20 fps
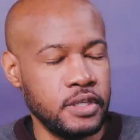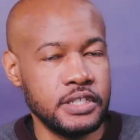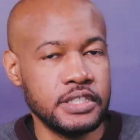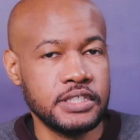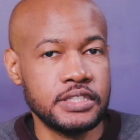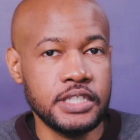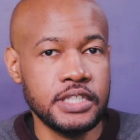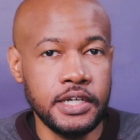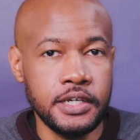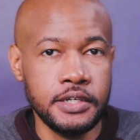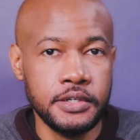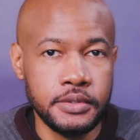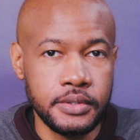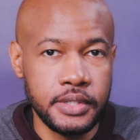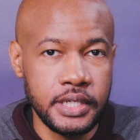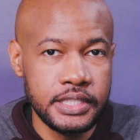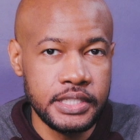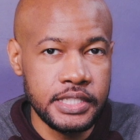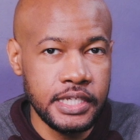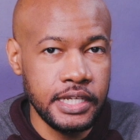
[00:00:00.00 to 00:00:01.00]
So
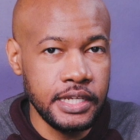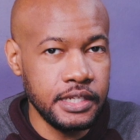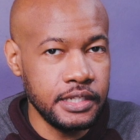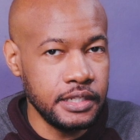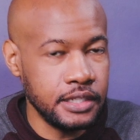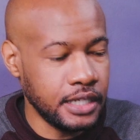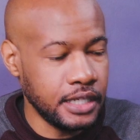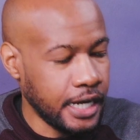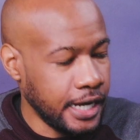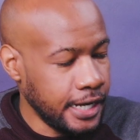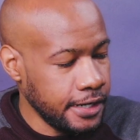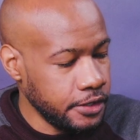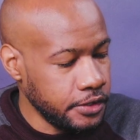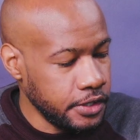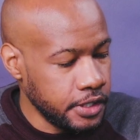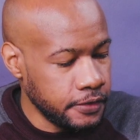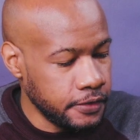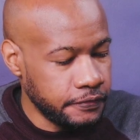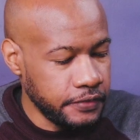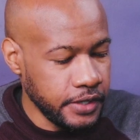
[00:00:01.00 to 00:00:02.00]
I said audio
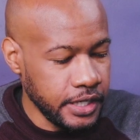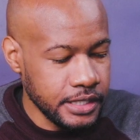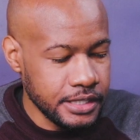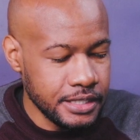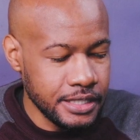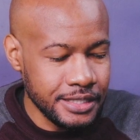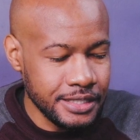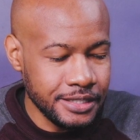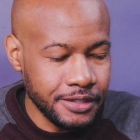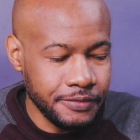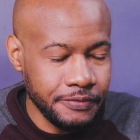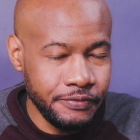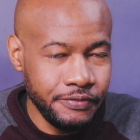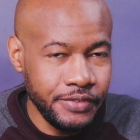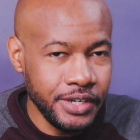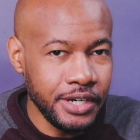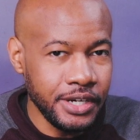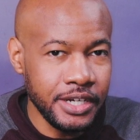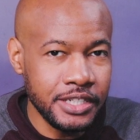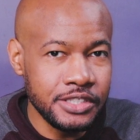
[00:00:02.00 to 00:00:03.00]
interface is
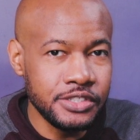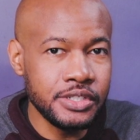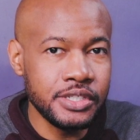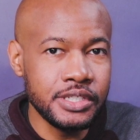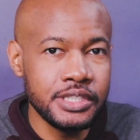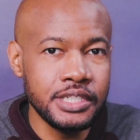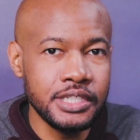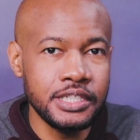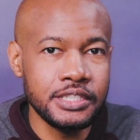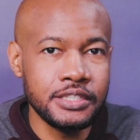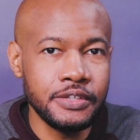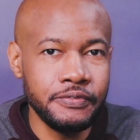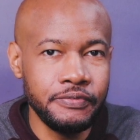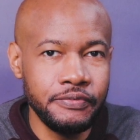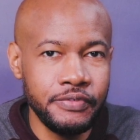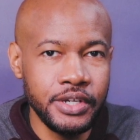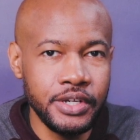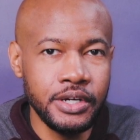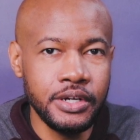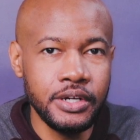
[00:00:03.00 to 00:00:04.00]
as you can see, is a
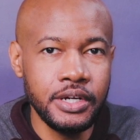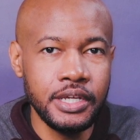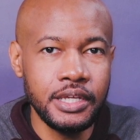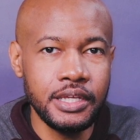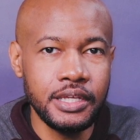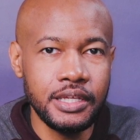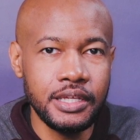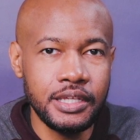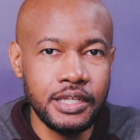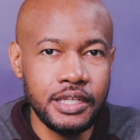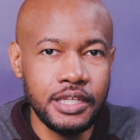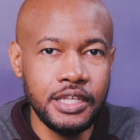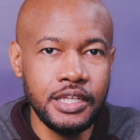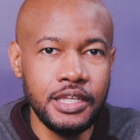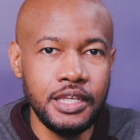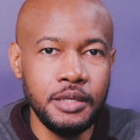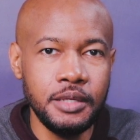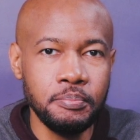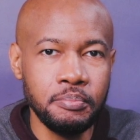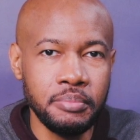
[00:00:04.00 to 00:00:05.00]
very
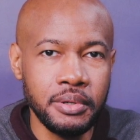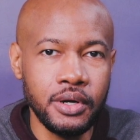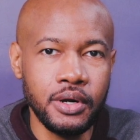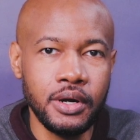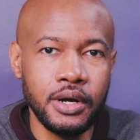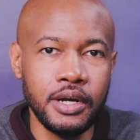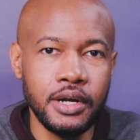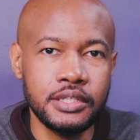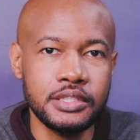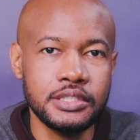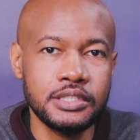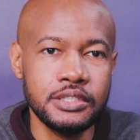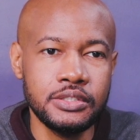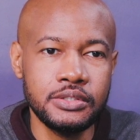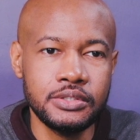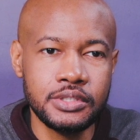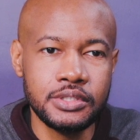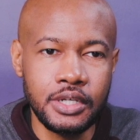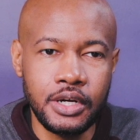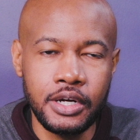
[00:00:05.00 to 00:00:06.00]
key part to
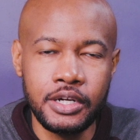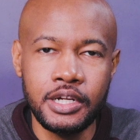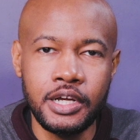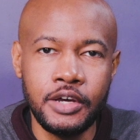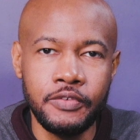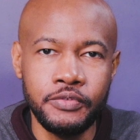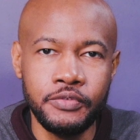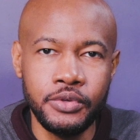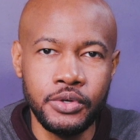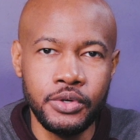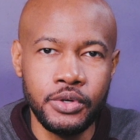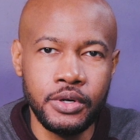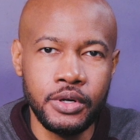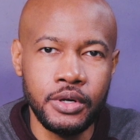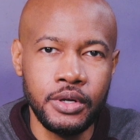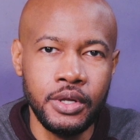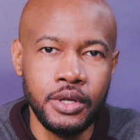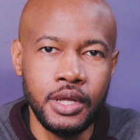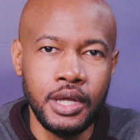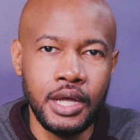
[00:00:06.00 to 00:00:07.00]
starting off
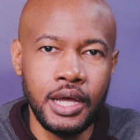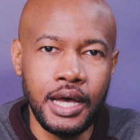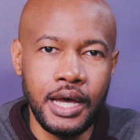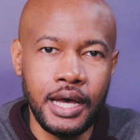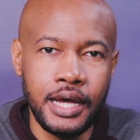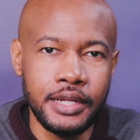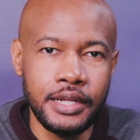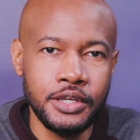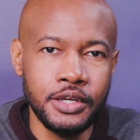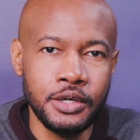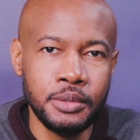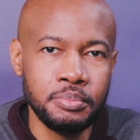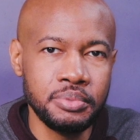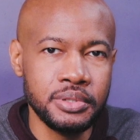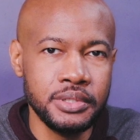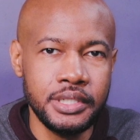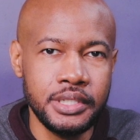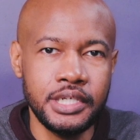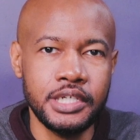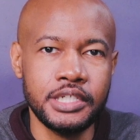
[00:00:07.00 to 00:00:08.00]
your audio
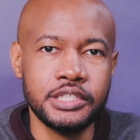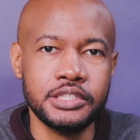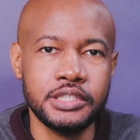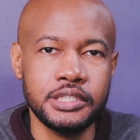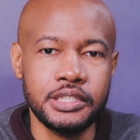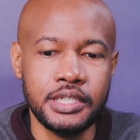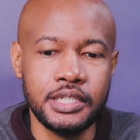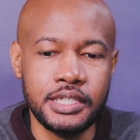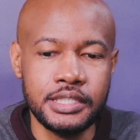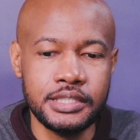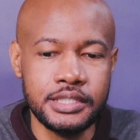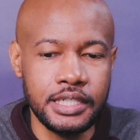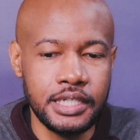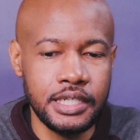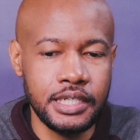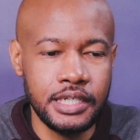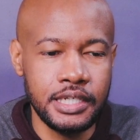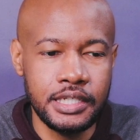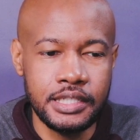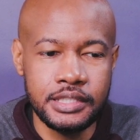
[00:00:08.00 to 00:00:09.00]
production. I
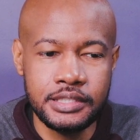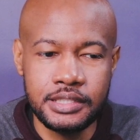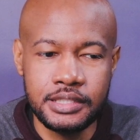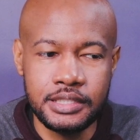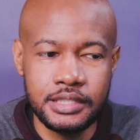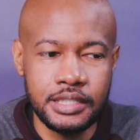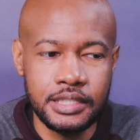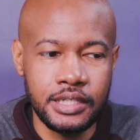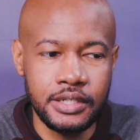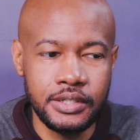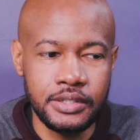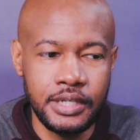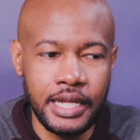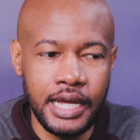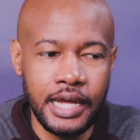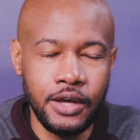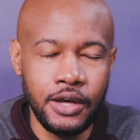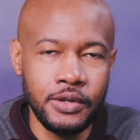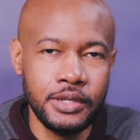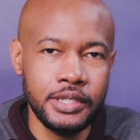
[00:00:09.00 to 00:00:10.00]
say it's,
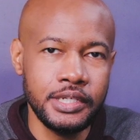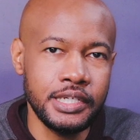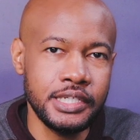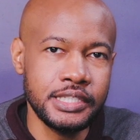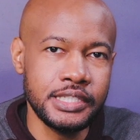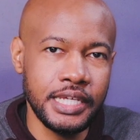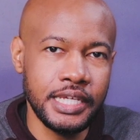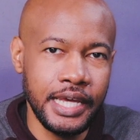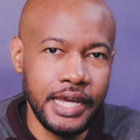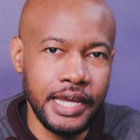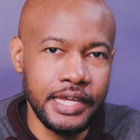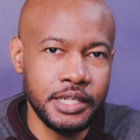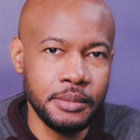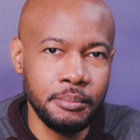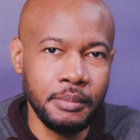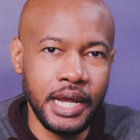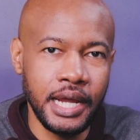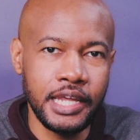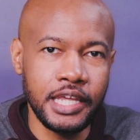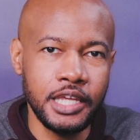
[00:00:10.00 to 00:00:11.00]
not only does it add the
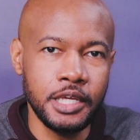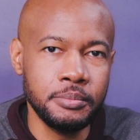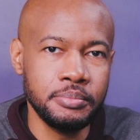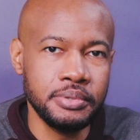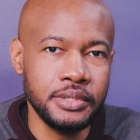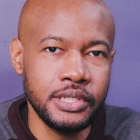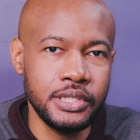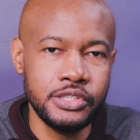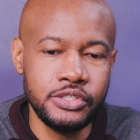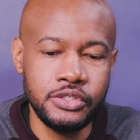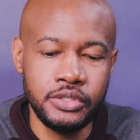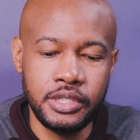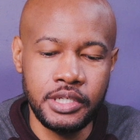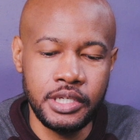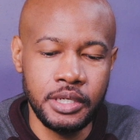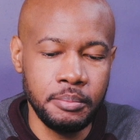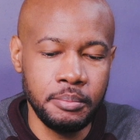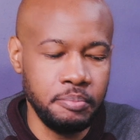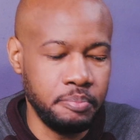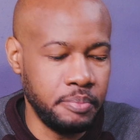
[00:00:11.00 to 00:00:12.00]
mic inputs, you
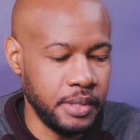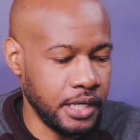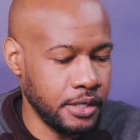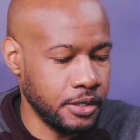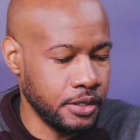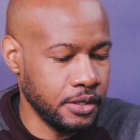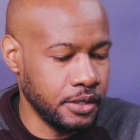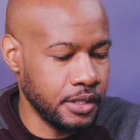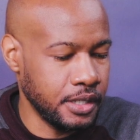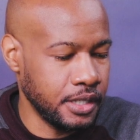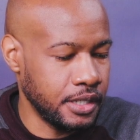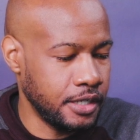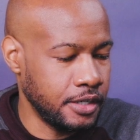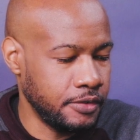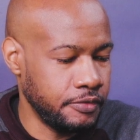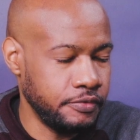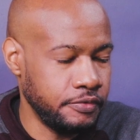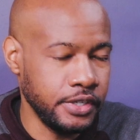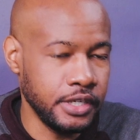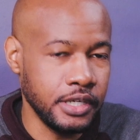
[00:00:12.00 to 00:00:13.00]
get a
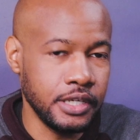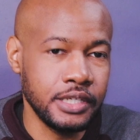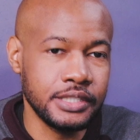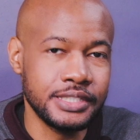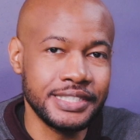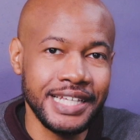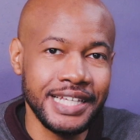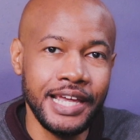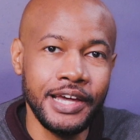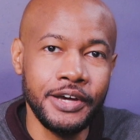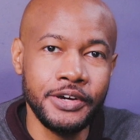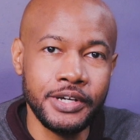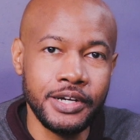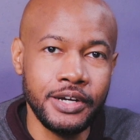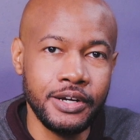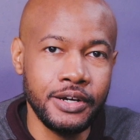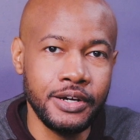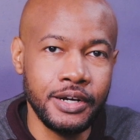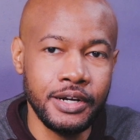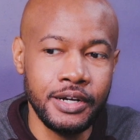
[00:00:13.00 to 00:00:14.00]
better sound
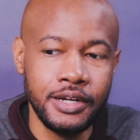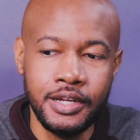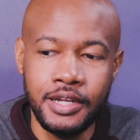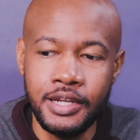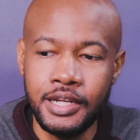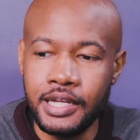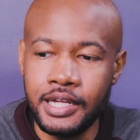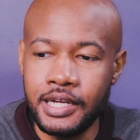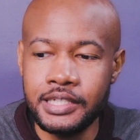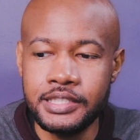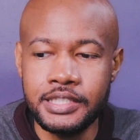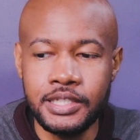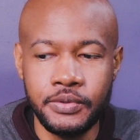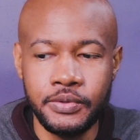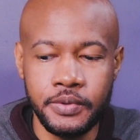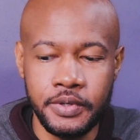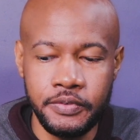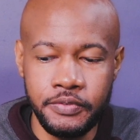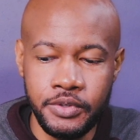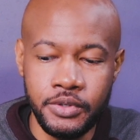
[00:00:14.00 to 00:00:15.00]
card. Like I said,
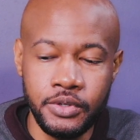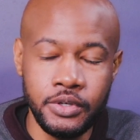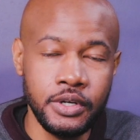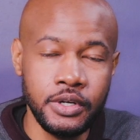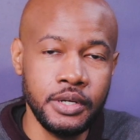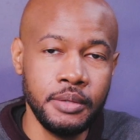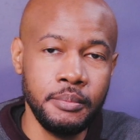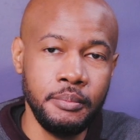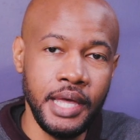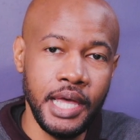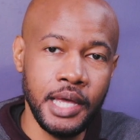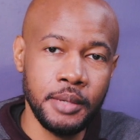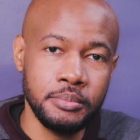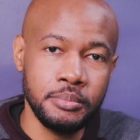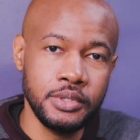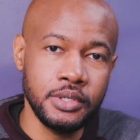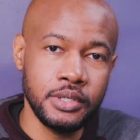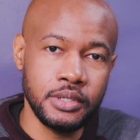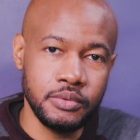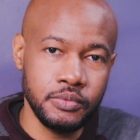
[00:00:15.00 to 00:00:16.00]
if you're on a
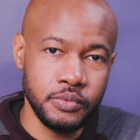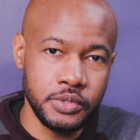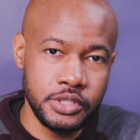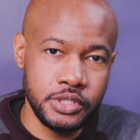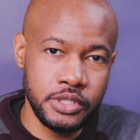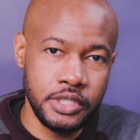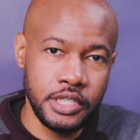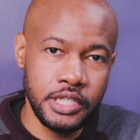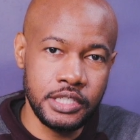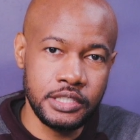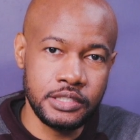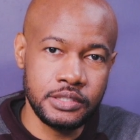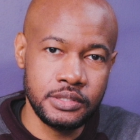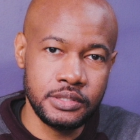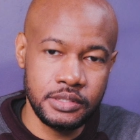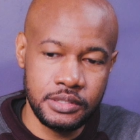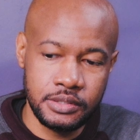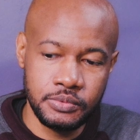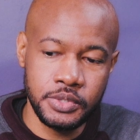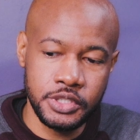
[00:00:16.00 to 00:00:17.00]
MacBook, what you get
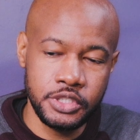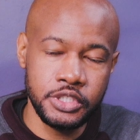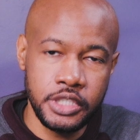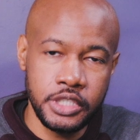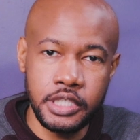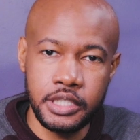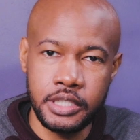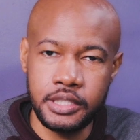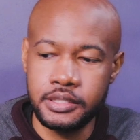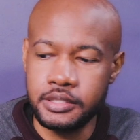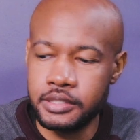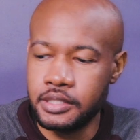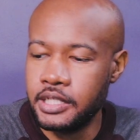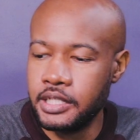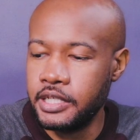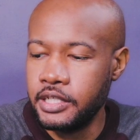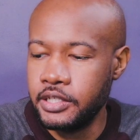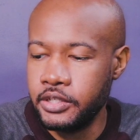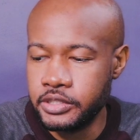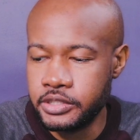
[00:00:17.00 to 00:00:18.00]
is what you get. So
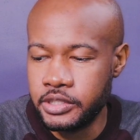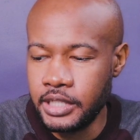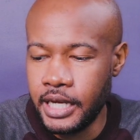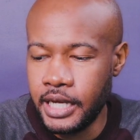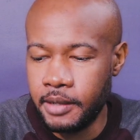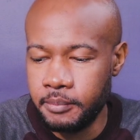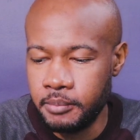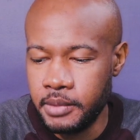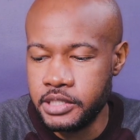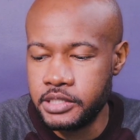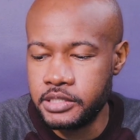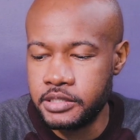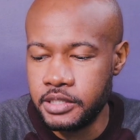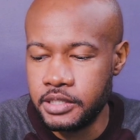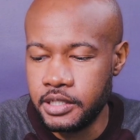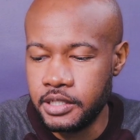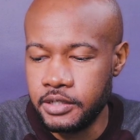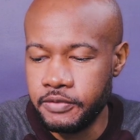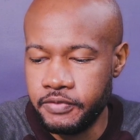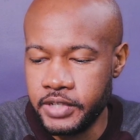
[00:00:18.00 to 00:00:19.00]
there's not much
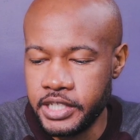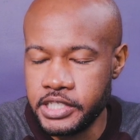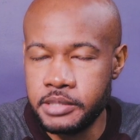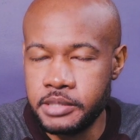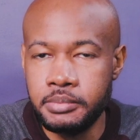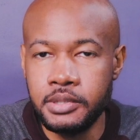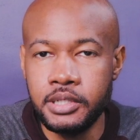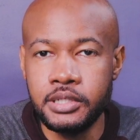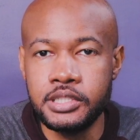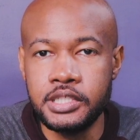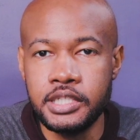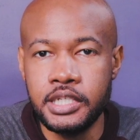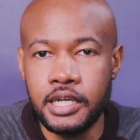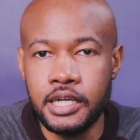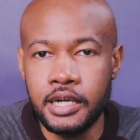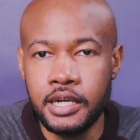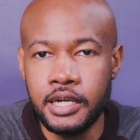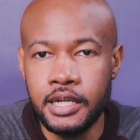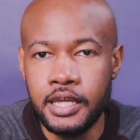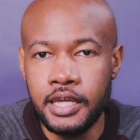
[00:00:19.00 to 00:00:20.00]
flexibility
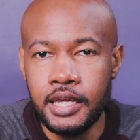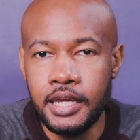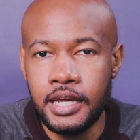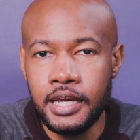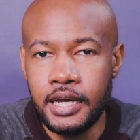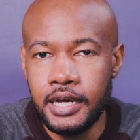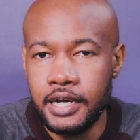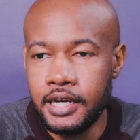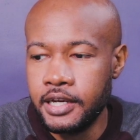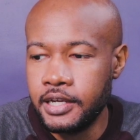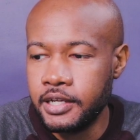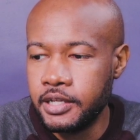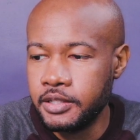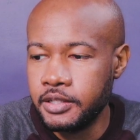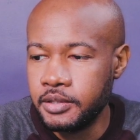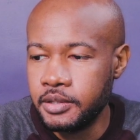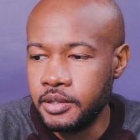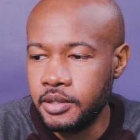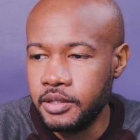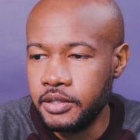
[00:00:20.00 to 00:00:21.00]
there.
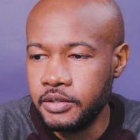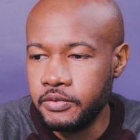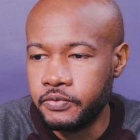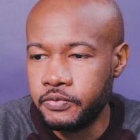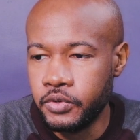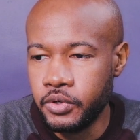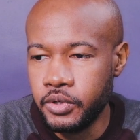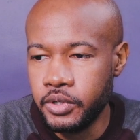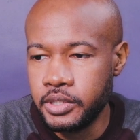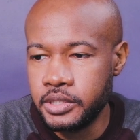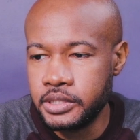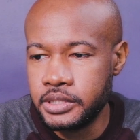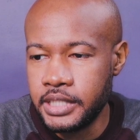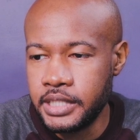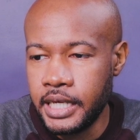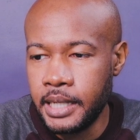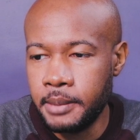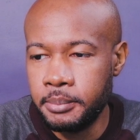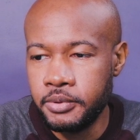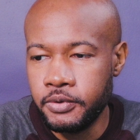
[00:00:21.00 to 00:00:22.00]
For
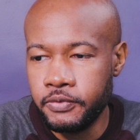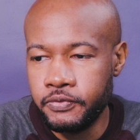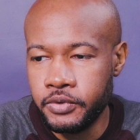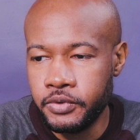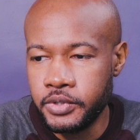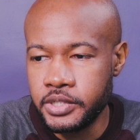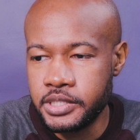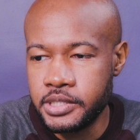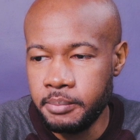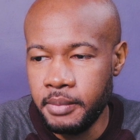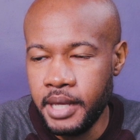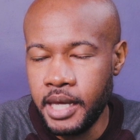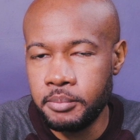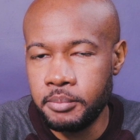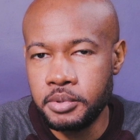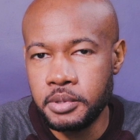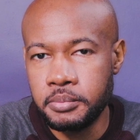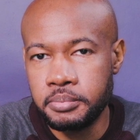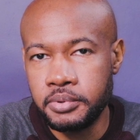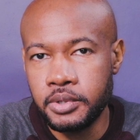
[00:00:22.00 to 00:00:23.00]
example, for the
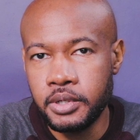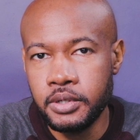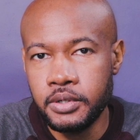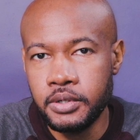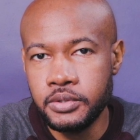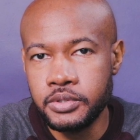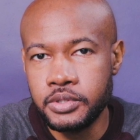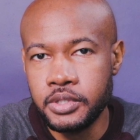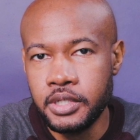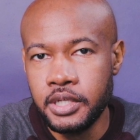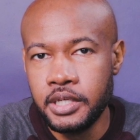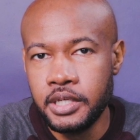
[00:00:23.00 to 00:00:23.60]
MacBook Pros,